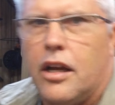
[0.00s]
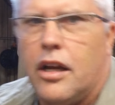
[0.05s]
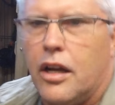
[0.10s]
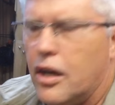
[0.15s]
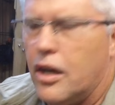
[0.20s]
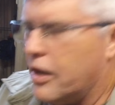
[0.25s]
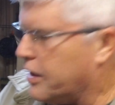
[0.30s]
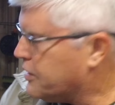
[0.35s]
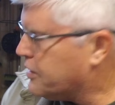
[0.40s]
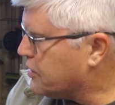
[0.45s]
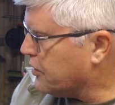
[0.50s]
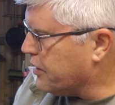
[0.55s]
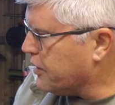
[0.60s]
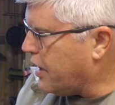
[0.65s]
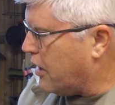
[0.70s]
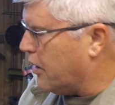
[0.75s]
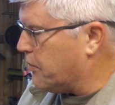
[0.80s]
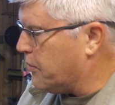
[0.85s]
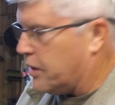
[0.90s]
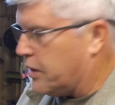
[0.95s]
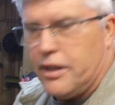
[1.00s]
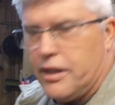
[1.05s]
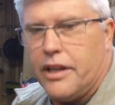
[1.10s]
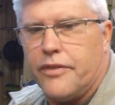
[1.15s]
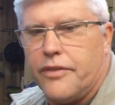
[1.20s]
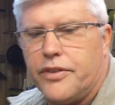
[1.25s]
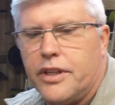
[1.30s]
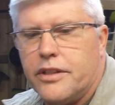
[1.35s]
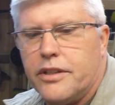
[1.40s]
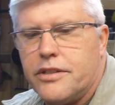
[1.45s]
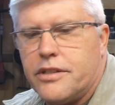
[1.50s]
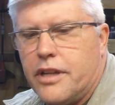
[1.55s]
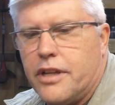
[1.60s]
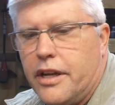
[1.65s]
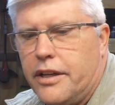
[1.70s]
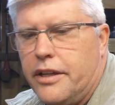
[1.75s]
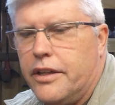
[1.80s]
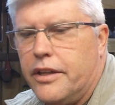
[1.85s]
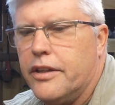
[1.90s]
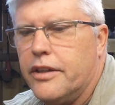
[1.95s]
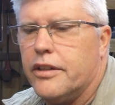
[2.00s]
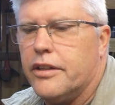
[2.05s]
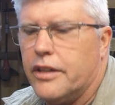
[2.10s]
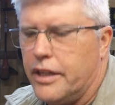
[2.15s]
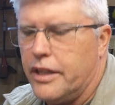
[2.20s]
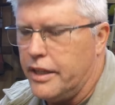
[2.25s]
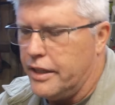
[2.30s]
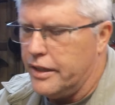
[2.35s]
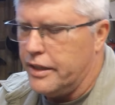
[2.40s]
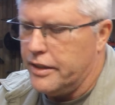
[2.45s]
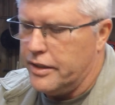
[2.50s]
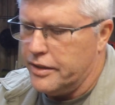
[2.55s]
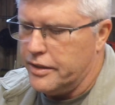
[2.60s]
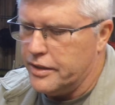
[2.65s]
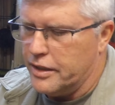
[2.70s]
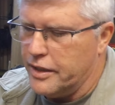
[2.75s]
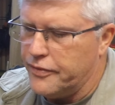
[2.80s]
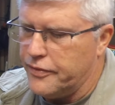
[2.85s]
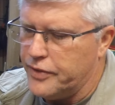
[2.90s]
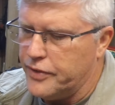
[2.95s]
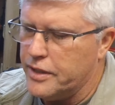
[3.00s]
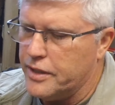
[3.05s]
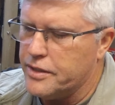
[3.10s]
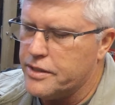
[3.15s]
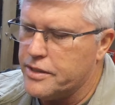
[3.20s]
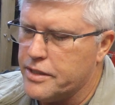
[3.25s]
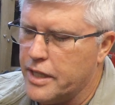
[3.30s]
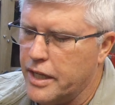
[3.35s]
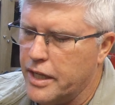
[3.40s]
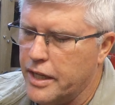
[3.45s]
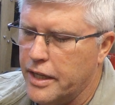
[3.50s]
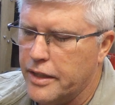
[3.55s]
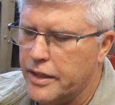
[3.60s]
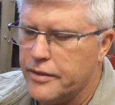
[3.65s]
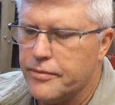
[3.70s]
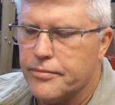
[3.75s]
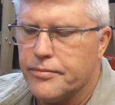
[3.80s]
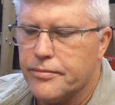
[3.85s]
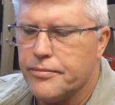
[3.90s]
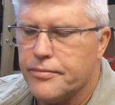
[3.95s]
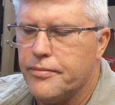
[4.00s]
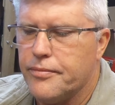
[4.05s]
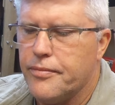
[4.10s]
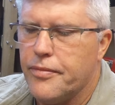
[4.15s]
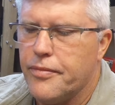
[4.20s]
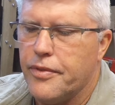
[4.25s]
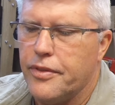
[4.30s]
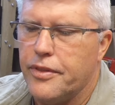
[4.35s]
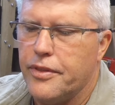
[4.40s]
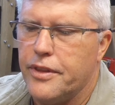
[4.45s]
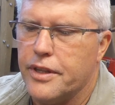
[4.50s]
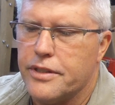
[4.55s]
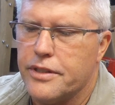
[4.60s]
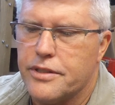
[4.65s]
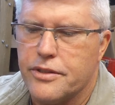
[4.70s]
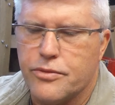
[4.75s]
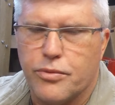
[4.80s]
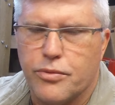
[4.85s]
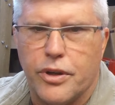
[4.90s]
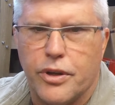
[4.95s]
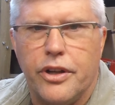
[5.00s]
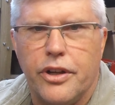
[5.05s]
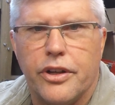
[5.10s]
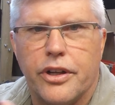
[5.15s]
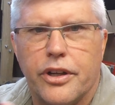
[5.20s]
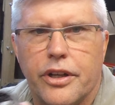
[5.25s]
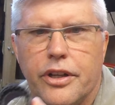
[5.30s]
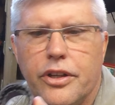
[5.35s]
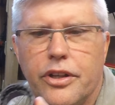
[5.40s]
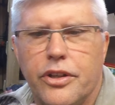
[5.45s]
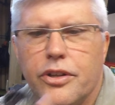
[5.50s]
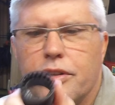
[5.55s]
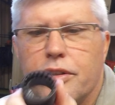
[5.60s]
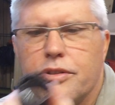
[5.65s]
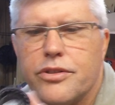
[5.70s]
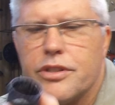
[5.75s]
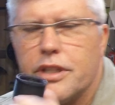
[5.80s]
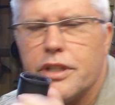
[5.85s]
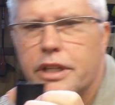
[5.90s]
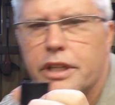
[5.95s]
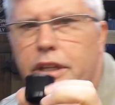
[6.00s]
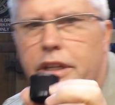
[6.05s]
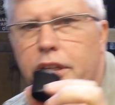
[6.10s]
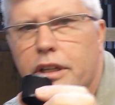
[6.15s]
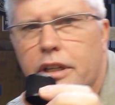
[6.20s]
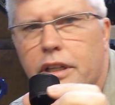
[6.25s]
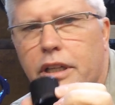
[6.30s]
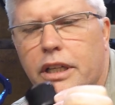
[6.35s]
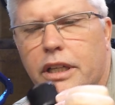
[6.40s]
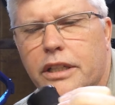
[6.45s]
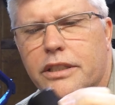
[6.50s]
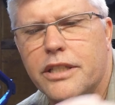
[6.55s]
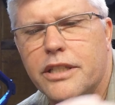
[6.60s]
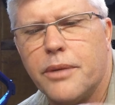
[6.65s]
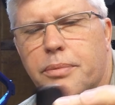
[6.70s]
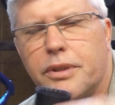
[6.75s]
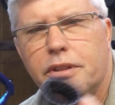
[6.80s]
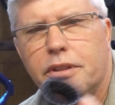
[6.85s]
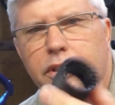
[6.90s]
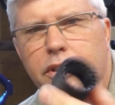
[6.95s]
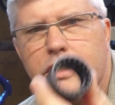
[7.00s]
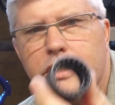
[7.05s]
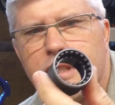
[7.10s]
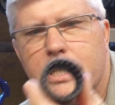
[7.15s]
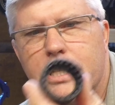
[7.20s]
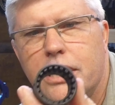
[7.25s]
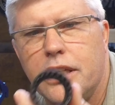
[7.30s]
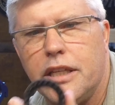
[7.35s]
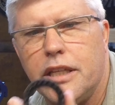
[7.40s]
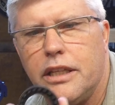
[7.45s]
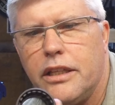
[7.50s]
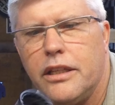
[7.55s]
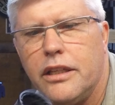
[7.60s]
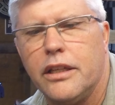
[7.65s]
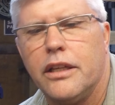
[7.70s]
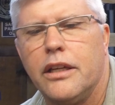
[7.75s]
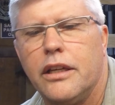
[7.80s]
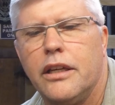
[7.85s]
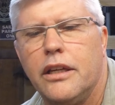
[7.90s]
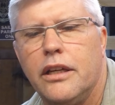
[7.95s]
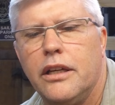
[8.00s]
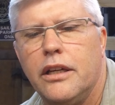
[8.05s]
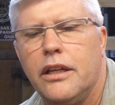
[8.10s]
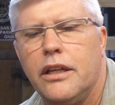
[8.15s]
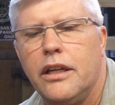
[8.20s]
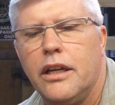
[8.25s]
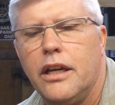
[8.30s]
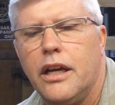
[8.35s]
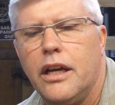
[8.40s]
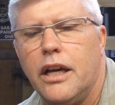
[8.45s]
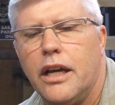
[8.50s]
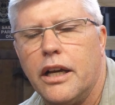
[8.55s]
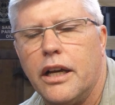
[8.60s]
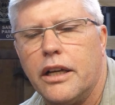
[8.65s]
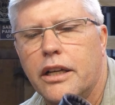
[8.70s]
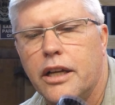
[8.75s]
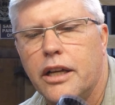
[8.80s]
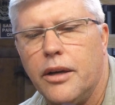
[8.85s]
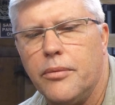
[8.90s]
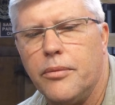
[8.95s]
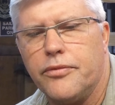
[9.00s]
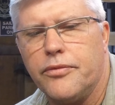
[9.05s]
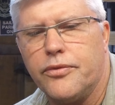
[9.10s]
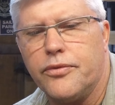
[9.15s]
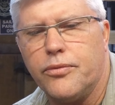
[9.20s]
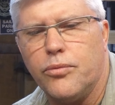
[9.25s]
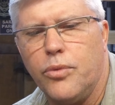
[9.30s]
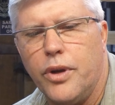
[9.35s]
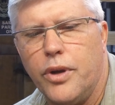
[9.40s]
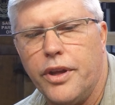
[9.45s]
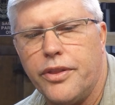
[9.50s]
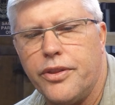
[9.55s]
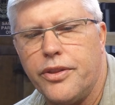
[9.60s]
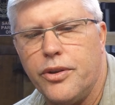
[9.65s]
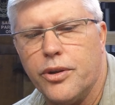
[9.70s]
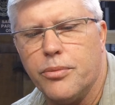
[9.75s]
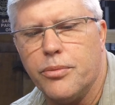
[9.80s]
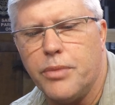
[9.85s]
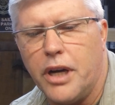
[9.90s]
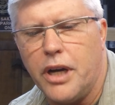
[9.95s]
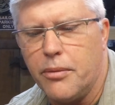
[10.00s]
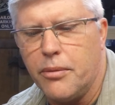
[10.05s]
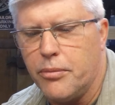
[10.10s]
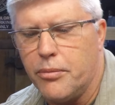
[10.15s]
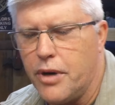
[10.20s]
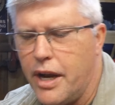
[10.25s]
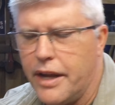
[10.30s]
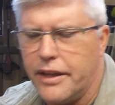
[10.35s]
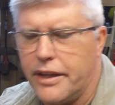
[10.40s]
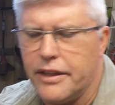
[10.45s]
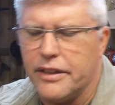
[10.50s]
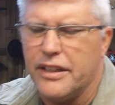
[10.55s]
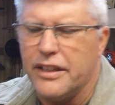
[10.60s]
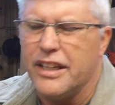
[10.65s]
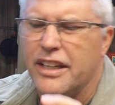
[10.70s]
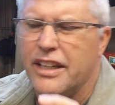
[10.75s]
Alright, so now I'm on the left-hand side here, and on the left-hand side, this is what you're going to usually typically see come with your bottom bracket.